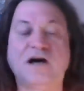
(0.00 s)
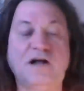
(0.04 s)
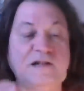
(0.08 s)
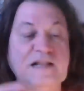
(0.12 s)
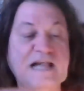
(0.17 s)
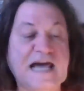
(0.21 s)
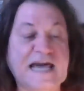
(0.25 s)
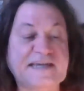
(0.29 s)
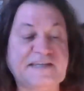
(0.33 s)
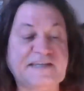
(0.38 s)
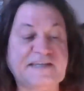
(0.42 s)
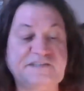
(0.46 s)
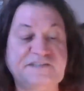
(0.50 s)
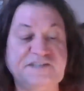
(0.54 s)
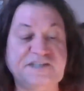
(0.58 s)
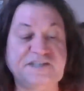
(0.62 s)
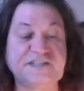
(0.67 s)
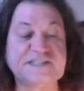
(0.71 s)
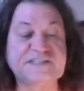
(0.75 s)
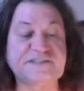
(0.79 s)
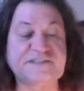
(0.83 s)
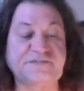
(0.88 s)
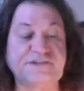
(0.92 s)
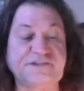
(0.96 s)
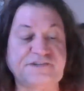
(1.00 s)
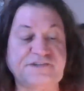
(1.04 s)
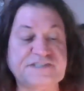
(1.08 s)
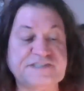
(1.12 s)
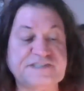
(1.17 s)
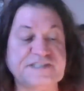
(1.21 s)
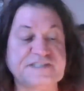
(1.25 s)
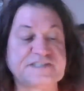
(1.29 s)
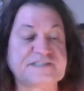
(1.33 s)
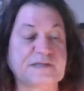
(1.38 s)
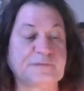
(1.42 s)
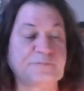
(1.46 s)
like these three
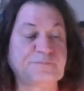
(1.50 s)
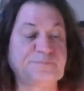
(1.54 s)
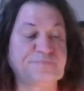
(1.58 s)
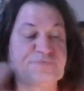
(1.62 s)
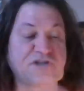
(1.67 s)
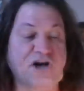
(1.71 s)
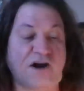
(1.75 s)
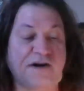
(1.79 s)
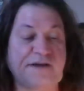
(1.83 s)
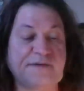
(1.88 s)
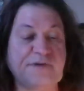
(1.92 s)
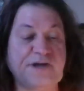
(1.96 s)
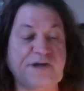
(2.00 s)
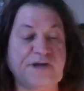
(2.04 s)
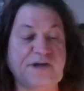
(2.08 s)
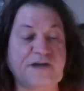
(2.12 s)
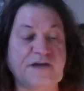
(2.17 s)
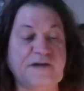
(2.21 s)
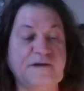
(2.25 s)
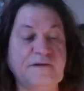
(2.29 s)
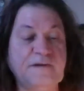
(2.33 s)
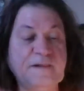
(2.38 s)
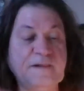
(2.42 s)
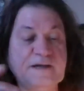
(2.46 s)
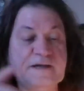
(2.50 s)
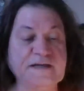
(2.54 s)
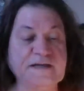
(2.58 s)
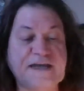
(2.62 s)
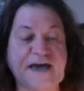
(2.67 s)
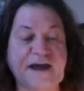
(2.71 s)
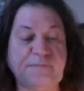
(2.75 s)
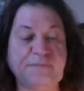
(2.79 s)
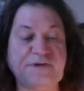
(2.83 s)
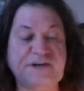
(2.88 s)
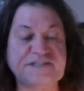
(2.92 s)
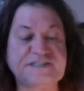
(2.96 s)
systems, Ptolemy,
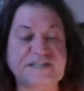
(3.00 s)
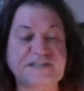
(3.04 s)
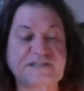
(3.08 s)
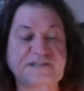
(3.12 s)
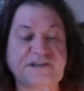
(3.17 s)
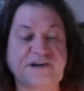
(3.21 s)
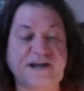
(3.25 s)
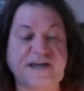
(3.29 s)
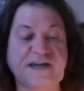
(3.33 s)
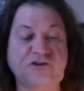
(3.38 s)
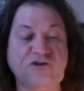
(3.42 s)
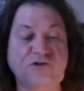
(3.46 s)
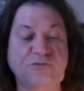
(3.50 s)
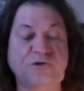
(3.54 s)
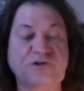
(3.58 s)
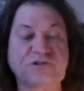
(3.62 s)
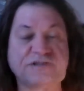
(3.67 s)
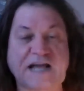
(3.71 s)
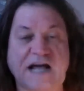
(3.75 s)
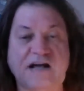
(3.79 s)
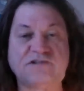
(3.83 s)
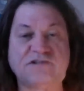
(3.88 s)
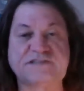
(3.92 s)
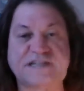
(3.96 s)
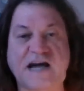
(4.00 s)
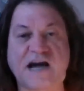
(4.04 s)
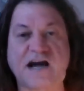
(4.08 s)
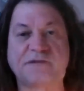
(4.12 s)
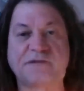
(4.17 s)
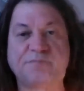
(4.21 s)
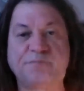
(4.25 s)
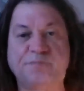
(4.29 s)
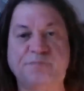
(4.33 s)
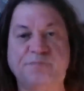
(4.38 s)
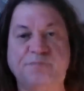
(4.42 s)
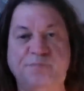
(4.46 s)
Hermes, and the regiomontanus, there
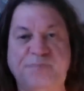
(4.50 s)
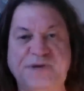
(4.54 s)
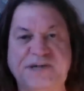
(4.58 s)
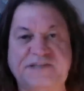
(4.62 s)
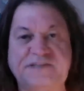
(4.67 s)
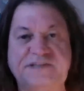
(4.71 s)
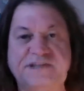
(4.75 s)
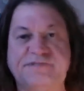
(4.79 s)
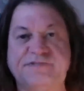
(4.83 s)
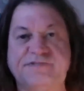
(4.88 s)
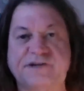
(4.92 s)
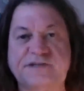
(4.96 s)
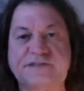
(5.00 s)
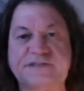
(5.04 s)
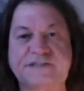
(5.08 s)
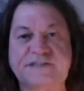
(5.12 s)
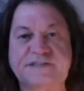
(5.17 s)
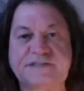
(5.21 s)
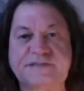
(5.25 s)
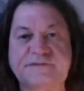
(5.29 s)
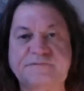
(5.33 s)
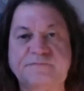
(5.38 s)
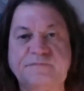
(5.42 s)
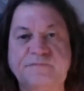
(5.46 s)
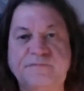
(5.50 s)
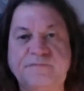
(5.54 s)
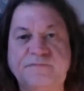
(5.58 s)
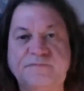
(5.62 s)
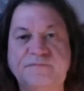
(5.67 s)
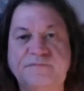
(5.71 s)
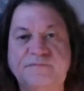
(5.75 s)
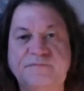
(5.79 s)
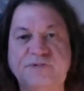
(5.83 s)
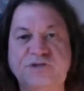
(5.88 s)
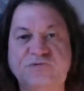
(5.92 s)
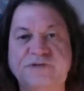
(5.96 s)
are big differences
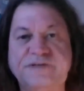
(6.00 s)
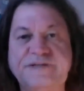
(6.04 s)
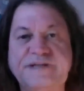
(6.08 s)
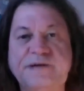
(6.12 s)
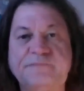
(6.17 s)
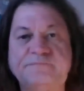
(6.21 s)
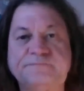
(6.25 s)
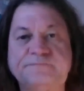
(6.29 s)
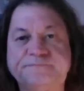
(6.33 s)
between them.